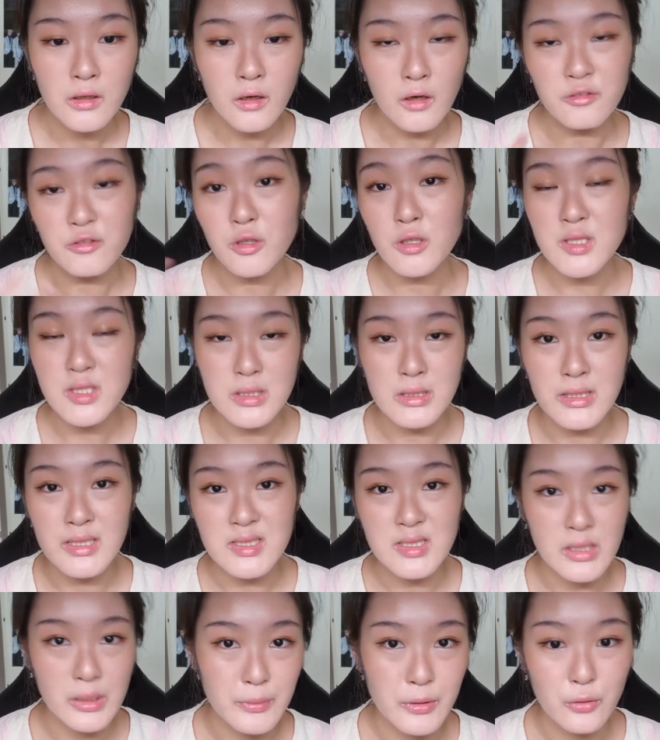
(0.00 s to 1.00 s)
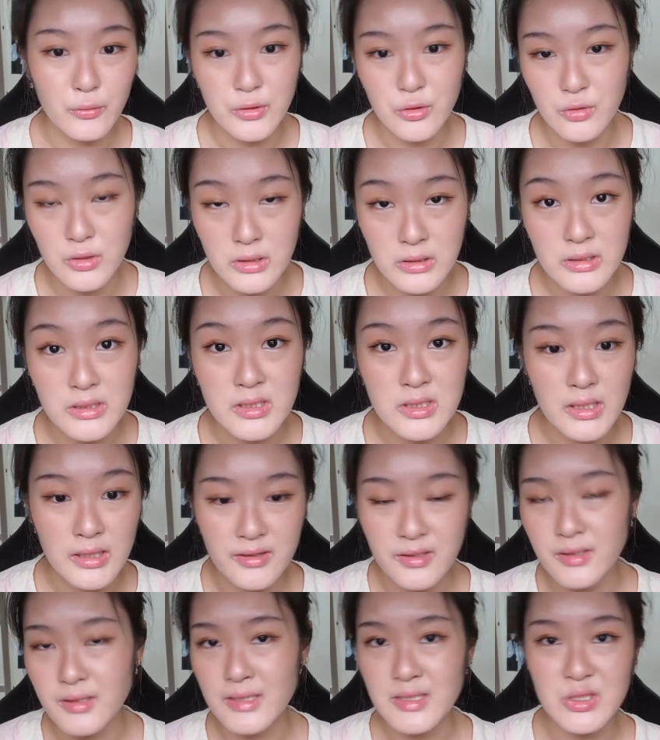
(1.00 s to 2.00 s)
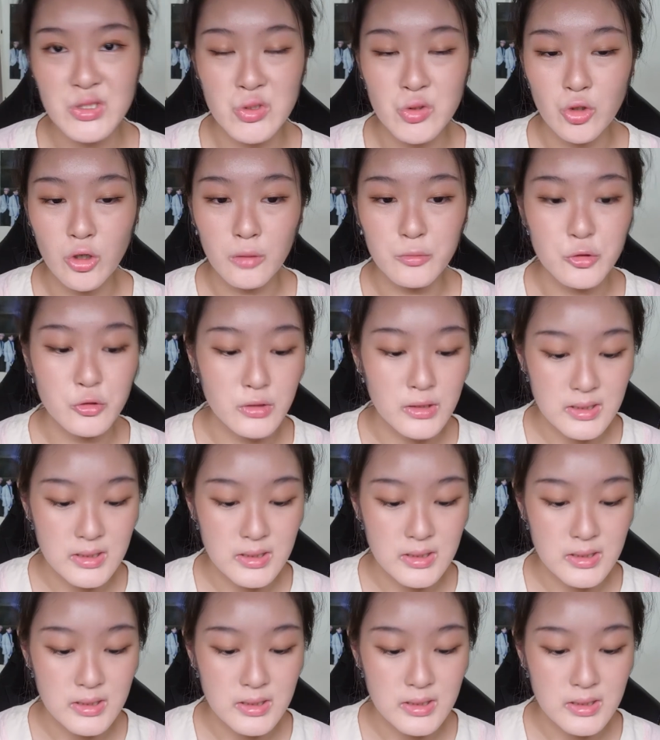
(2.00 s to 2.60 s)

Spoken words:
Of course, it does come out when you eat. I think that's normal.